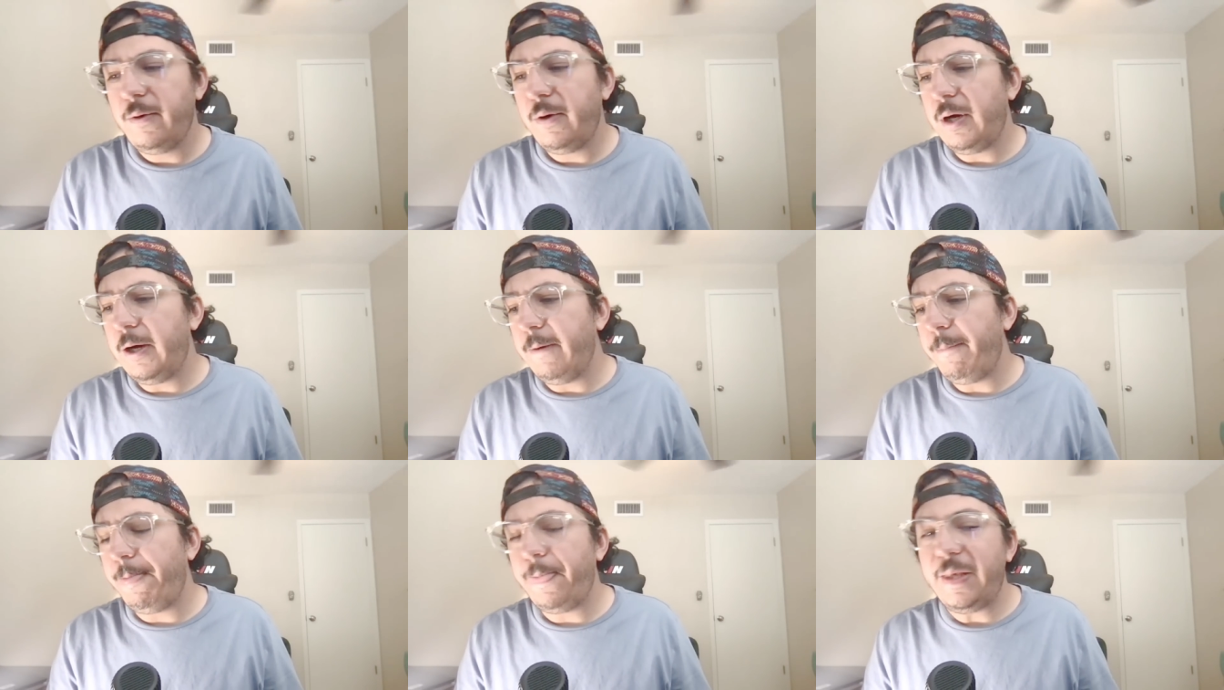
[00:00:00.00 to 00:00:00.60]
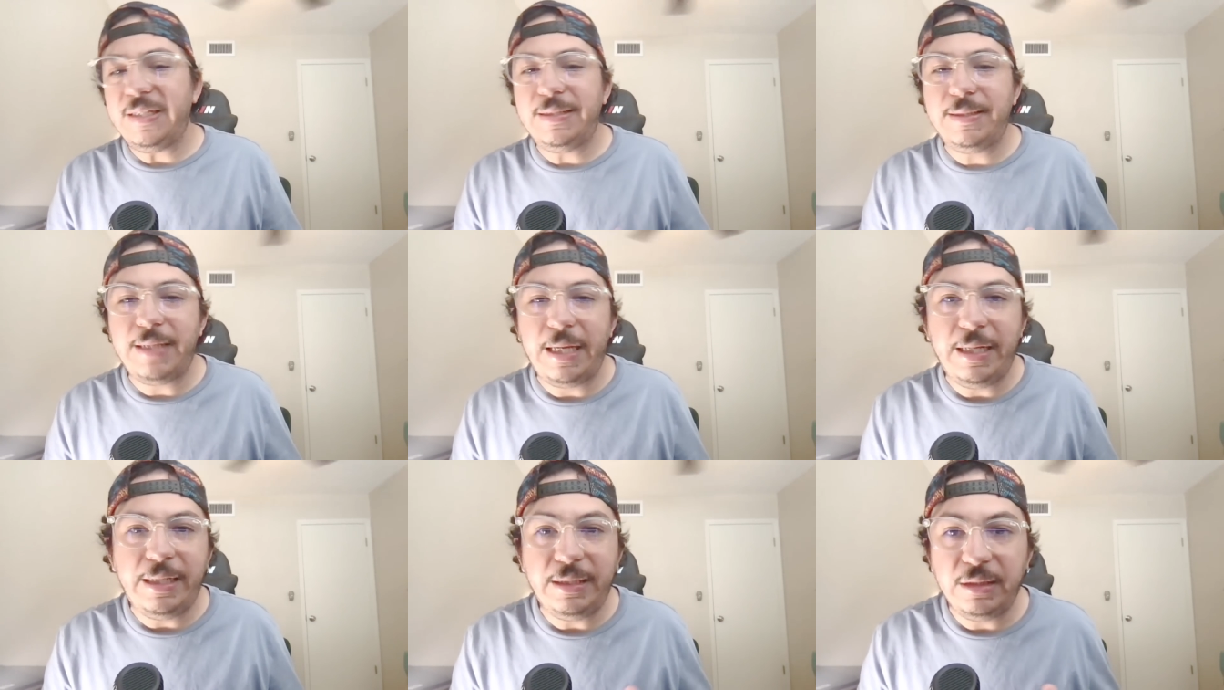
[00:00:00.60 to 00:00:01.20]
um,
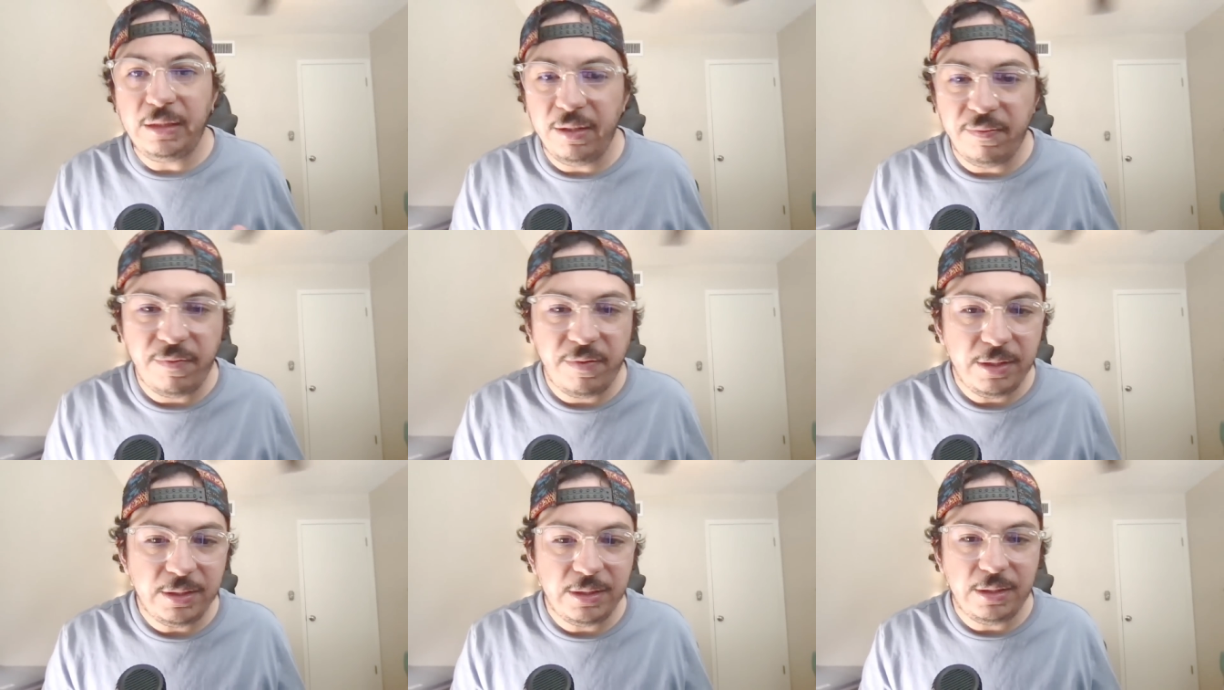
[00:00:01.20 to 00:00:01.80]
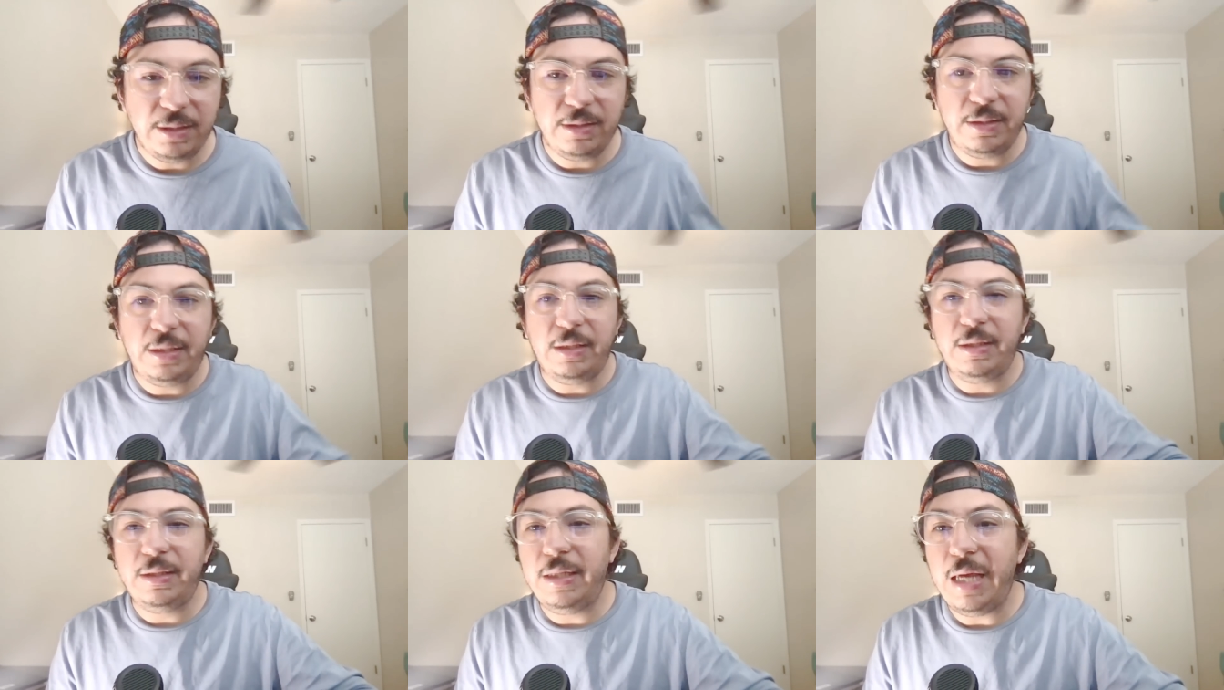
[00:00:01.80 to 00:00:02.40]
stating different
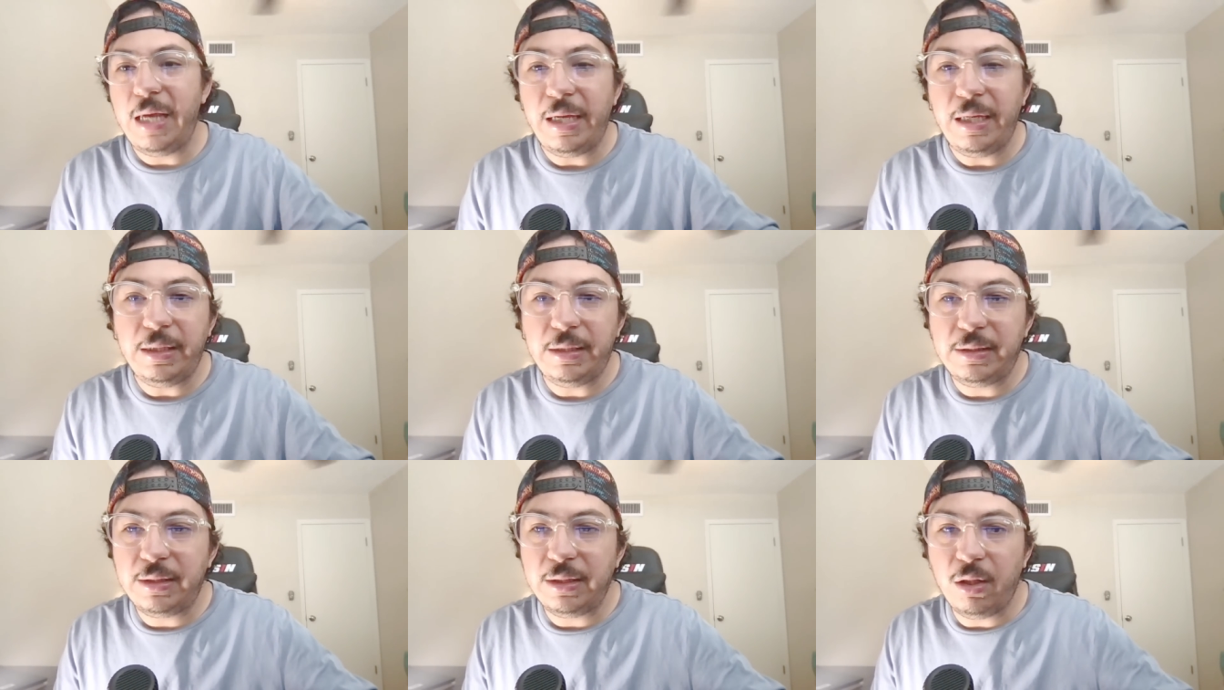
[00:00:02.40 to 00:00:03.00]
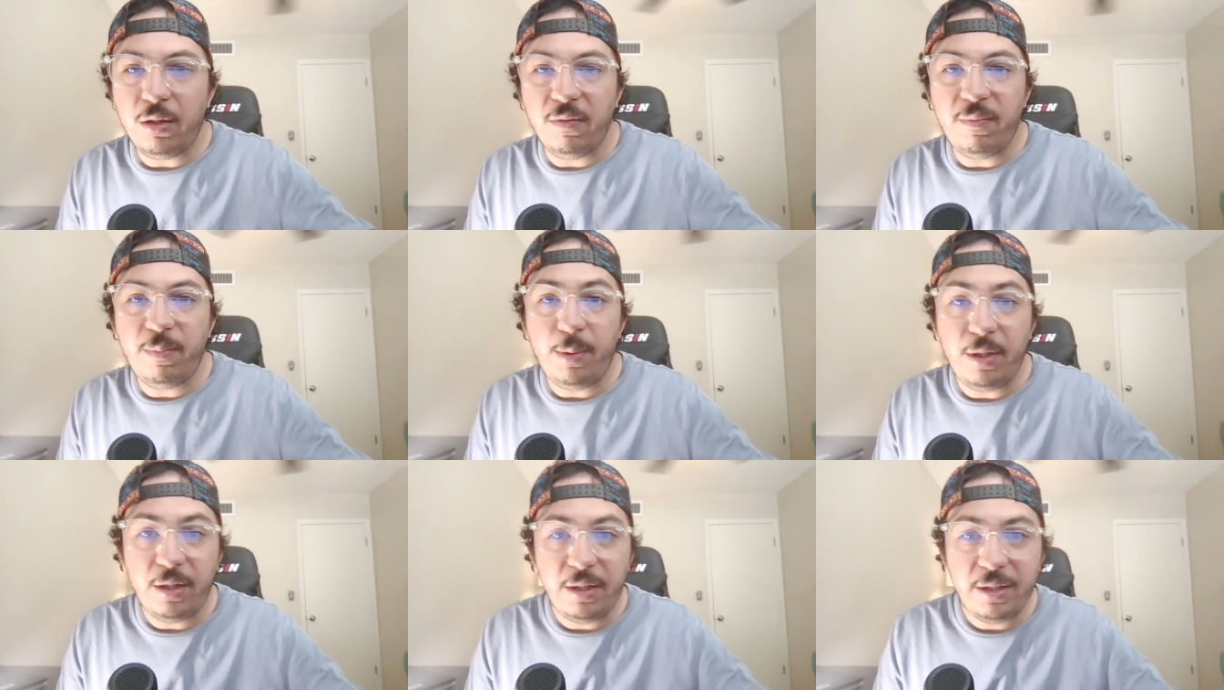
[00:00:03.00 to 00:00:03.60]
dates of
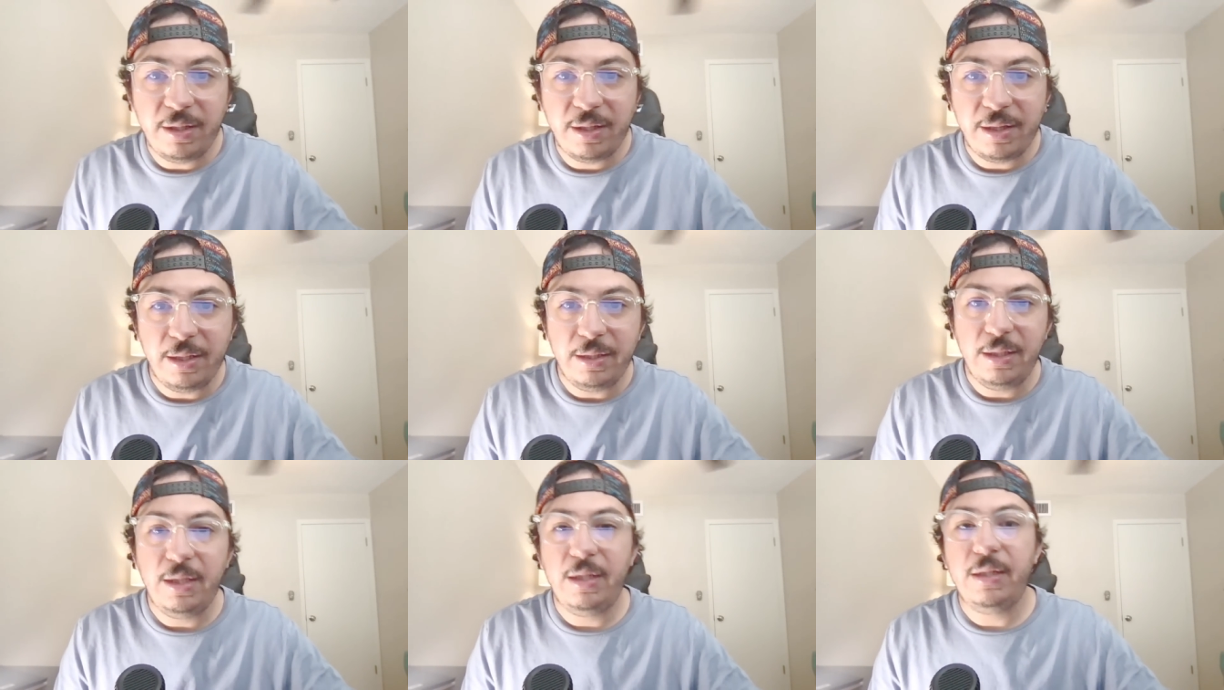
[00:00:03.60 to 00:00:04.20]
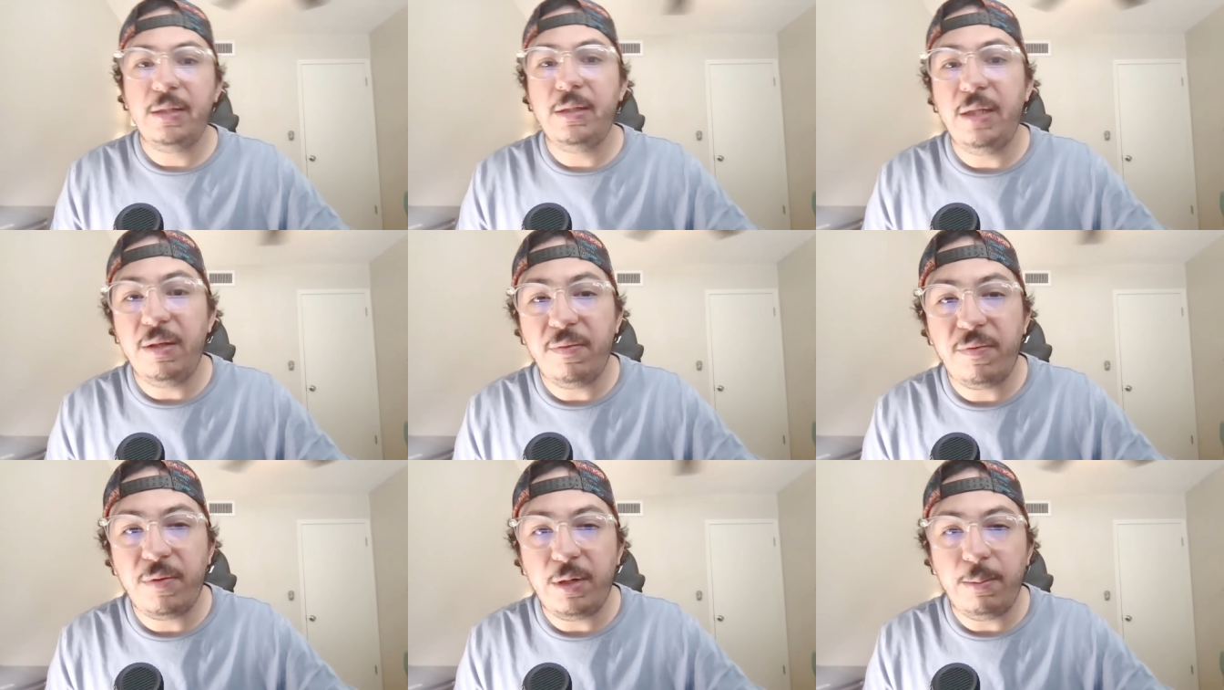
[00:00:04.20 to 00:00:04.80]
birth,
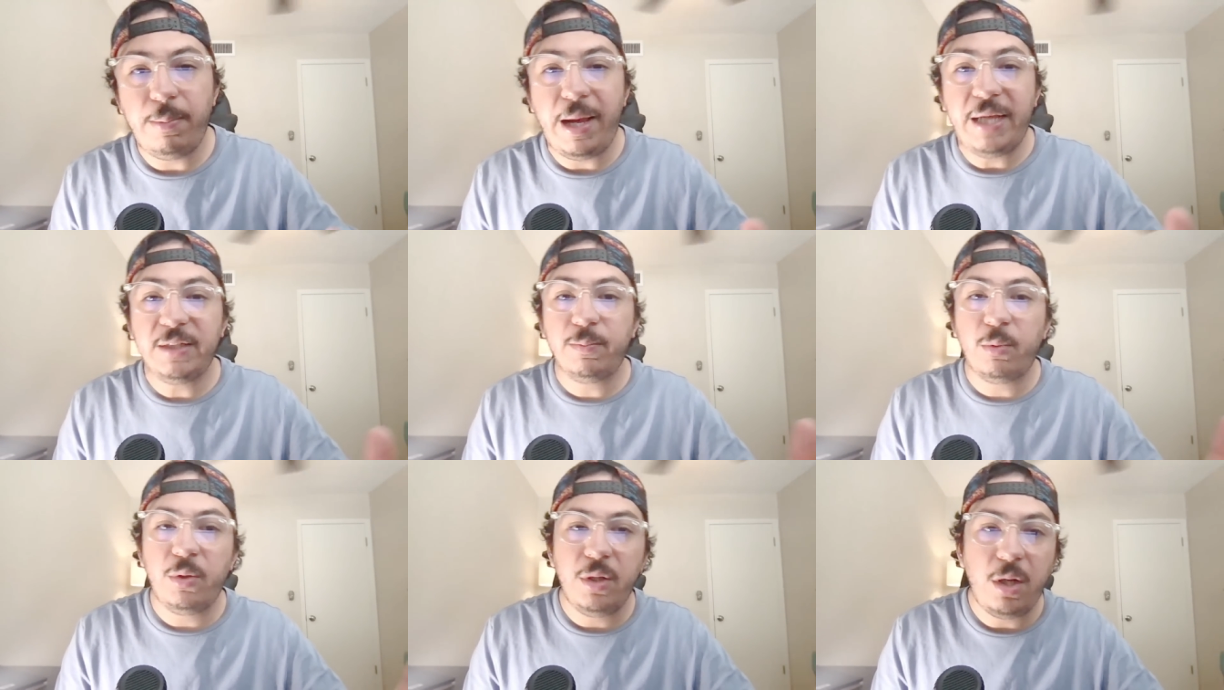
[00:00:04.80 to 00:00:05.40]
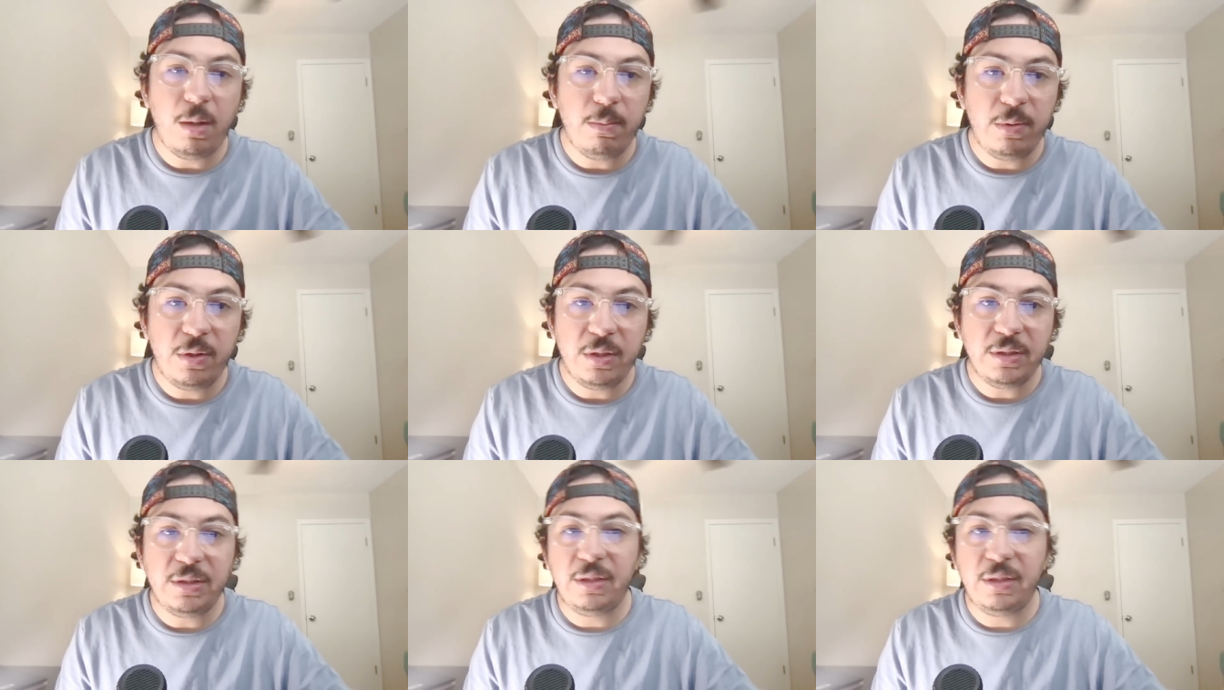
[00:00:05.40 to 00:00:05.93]
different passport numbers,